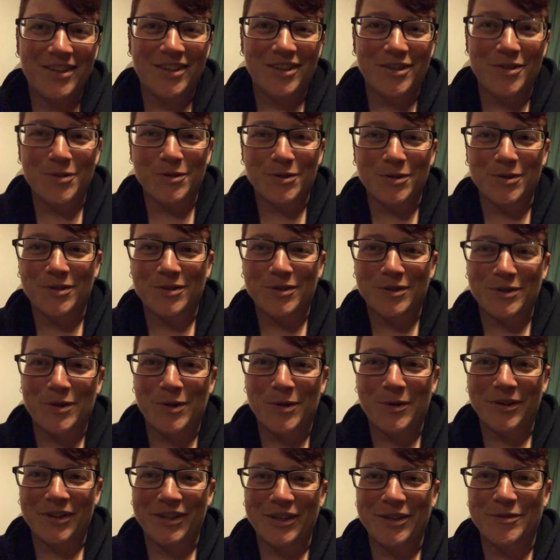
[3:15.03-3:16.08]
you should
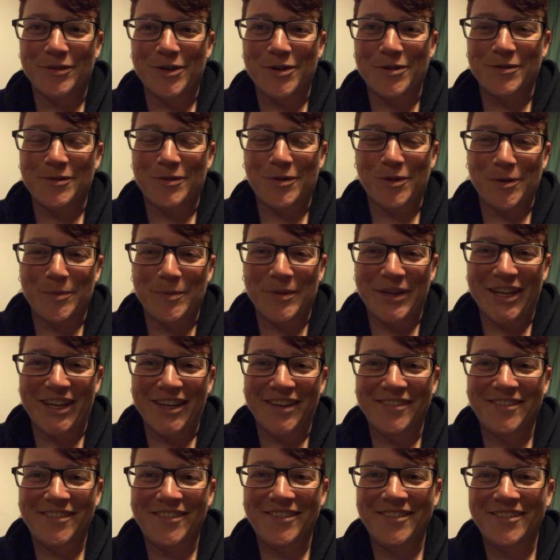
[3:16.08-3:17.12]
totally vote for
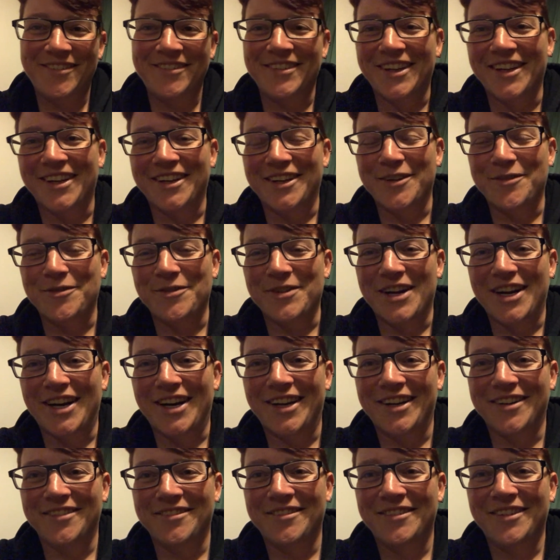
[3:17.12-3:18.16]
me. And if
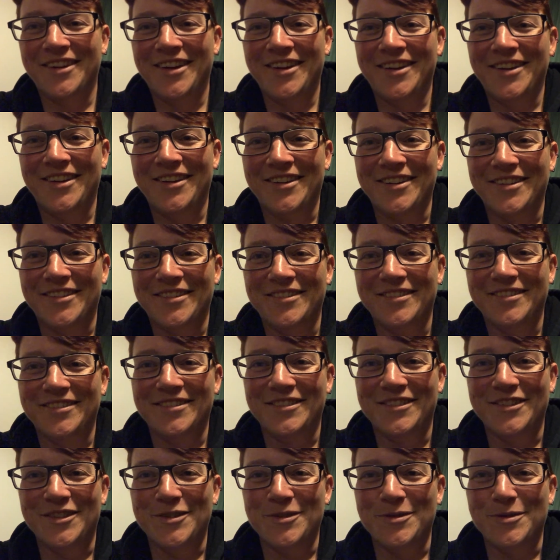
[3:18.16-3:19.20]
not,
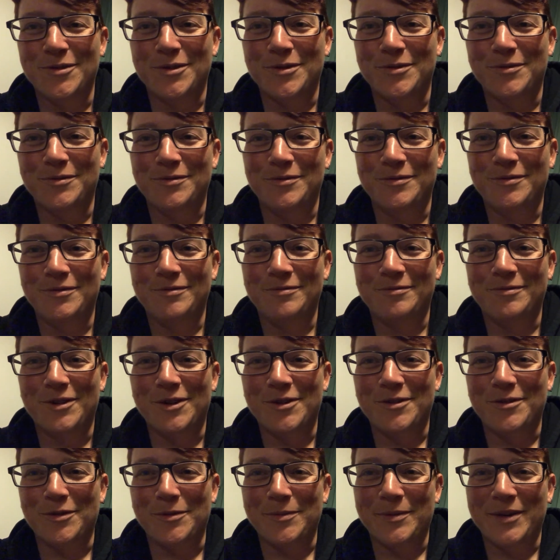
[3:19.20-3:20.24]
you should
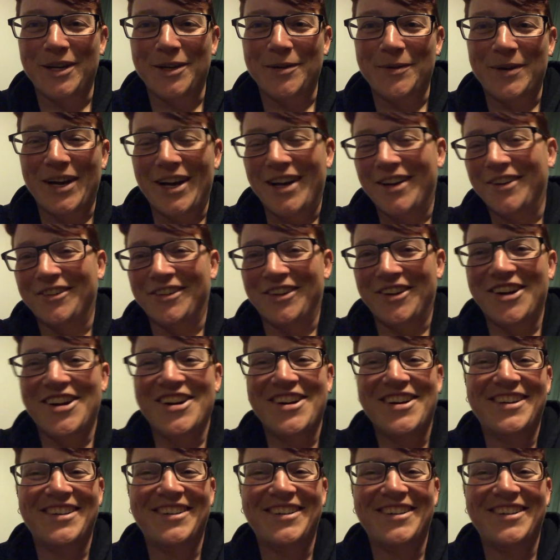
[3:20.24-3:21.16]
vote for me anyway. I don't know.